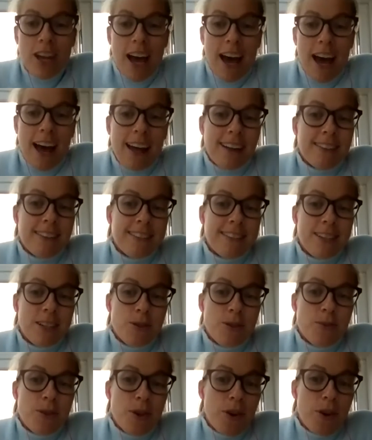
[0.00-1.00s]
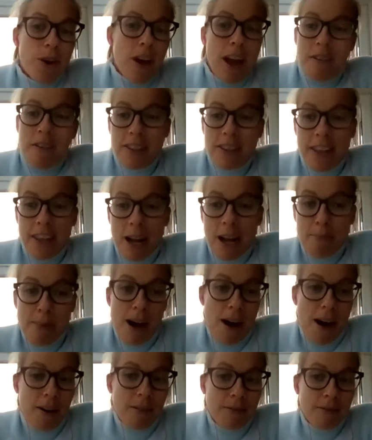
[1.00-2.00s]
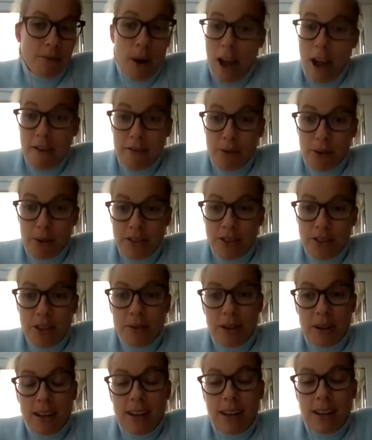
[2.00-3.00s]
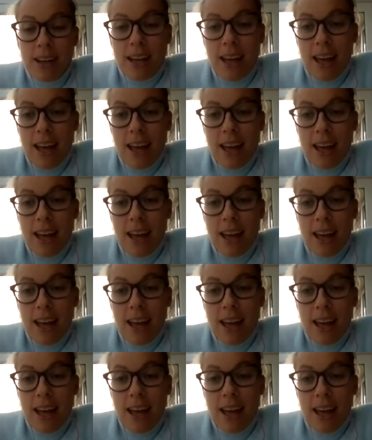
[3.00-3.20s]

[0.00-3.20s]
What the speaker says: and who know everything about what everyone's doing.